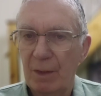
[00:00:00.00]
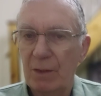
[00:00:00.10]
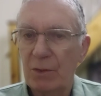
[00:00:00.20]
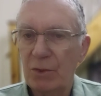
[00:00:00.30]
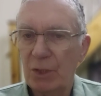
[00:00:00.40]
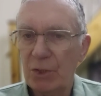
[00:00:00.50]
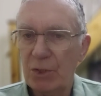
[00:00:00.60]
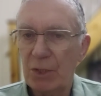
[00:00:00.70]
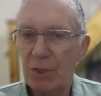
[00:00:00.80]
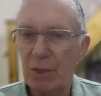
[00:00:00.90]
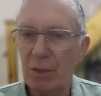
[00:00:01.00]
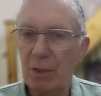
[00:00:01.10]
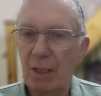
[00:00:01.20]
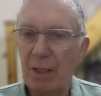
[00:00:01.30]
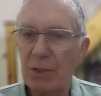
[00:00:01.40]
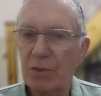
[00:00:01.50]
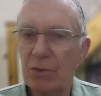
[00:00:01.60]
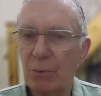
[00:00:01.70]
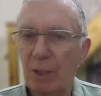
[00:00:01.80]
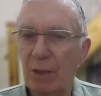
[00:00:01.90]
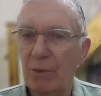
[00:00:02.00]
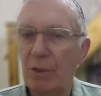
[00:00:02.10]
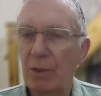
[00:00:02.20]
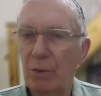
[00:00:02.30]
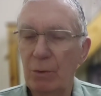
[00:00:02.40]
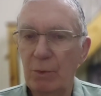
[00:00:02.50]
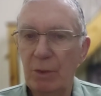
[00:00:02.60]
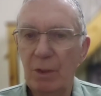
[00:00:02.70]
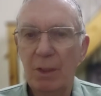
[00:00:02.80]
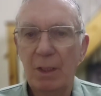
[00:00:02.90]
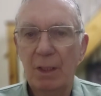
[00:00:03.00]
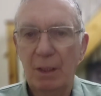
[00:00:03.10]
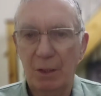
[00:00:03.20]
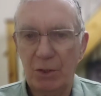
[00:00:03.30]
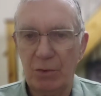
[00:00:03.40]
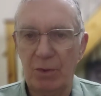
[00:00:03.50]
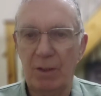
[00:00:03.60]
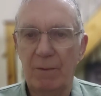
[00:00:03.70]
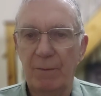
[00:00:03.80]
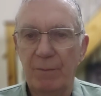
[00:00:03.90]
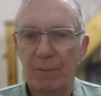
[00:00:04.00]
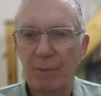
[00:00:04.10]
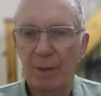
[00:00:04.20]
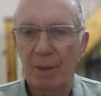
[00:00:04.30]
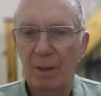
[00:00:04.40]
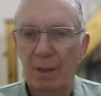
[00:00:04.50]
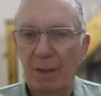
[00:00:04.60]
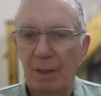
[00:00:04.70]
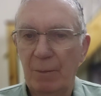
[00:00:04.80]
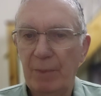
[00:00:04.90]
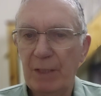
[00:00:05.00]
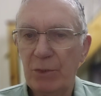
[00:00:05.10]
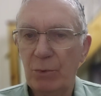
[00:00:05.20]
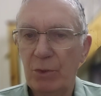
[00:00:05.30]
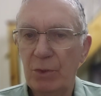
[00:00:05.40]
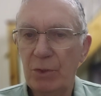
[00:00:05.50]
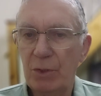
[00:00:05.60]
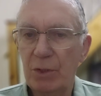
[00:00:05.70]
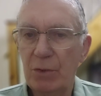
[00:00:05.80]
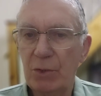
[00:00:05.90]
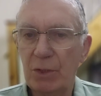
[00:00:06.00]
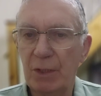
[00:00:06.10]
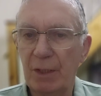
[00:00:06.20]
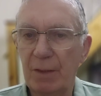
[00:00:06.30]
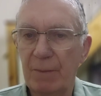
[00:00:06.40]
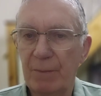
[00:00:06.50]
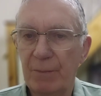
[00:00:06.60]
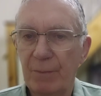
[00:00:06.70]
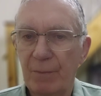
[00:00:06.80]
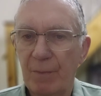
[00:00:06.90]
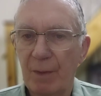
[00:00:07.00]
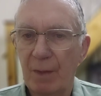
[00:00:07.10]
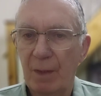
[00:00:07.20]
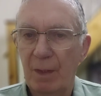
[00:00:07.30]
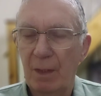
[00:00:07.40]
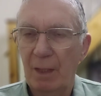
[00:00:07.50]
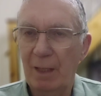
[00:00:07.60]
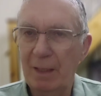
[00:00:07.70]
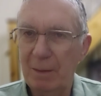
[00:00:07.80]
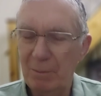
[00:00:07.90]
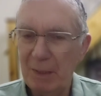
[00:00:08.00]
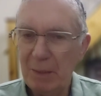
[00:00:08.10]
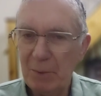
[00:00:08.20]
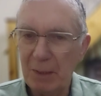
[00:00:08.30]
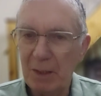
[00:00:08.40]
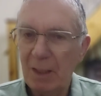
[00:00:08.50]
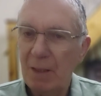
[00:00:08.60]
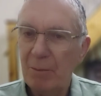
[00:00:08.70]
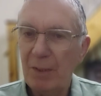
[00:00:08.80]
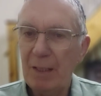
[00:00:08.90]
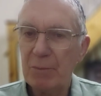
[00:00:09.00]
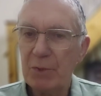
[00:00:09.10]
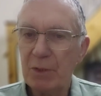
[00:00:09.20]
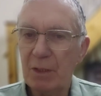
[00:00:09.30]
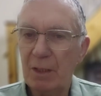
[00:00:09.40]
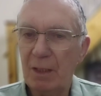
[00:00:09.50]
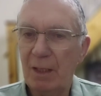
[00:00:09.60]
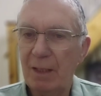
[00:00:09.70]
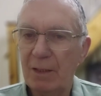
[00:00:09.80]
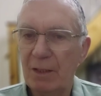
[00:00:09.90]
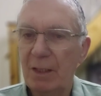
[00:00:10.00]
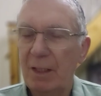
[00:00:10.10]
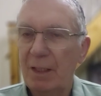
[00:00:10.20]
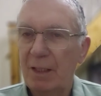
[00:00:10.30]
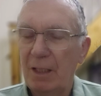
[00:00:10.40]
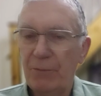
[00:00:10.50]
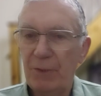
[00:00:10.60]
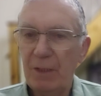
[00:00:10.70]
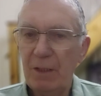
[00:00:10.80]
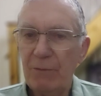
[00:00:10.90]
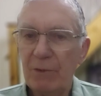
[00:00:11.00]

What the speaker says: just as it has throughout human history. And the battle continues today. And maybe, perhaps it had, if Eve